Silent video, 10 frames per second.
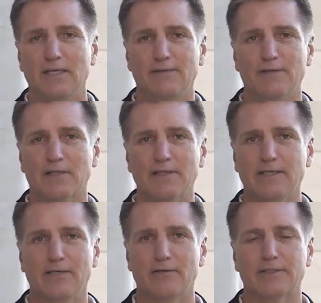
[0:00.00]
If you click
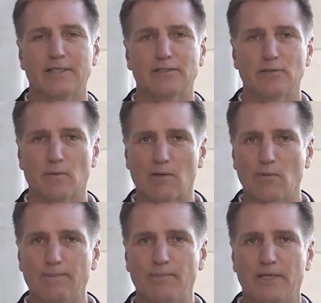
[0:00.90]
here, it takes you to our
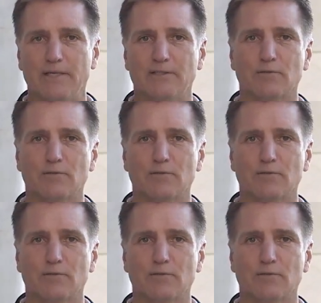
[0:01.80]
webpage,